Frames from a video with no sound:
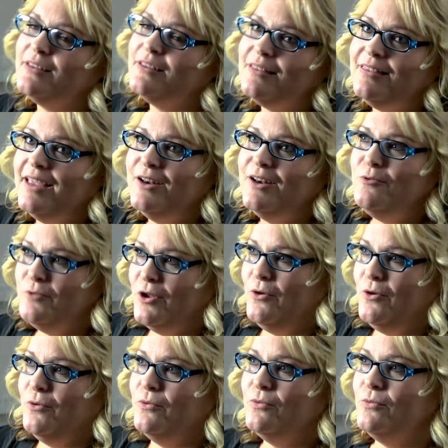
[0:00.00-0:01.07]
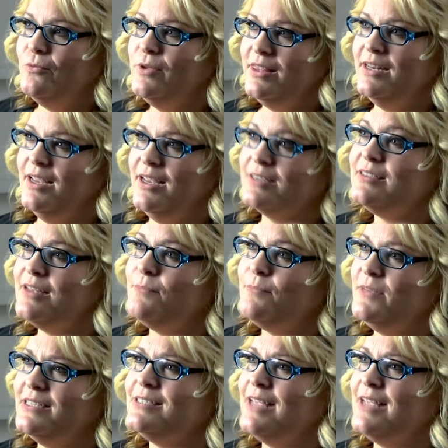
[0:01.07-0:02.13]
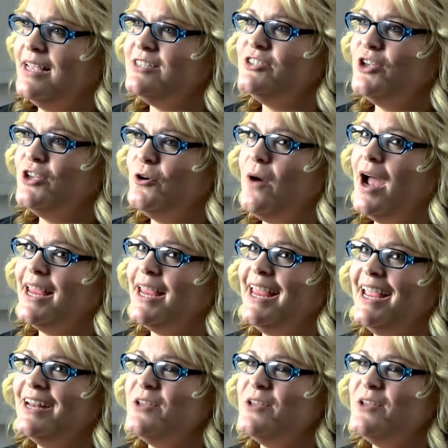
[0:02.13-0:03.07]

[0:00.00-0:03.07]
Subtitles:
they don't know what the next step is. And so I can't